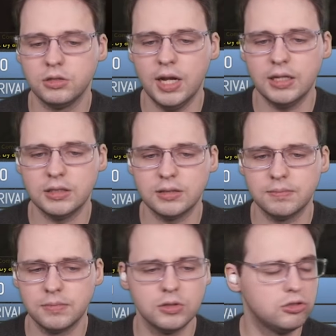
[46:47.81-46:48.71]
Jaina's
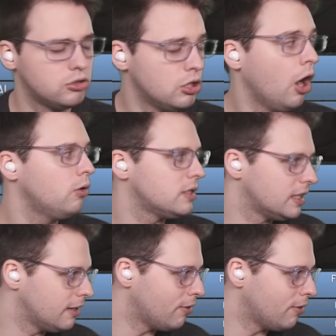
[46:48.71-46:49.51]
totally